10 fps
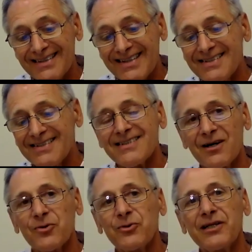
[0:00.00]
doesn't
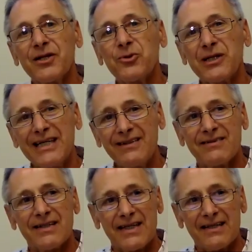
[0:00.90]
only know the
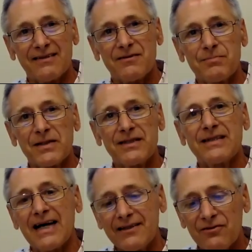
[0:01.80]
internet, but
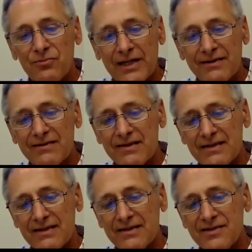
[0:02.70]
it underwent
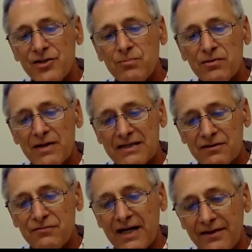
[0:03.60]
a, a
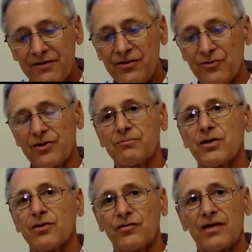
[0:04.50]
supervised fine-tuning
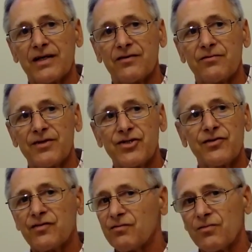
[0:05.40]
process,
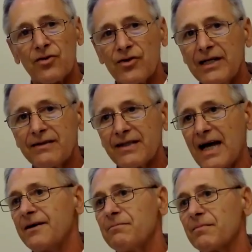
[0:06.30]
which is really
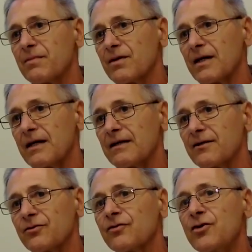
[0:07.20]
time uh,
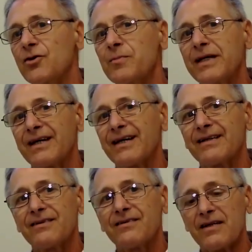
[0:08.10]
consuming
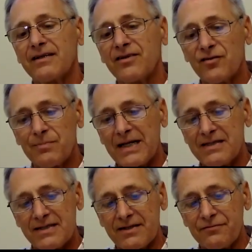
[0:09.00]
and, and
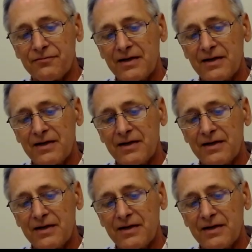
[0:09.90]
expensive.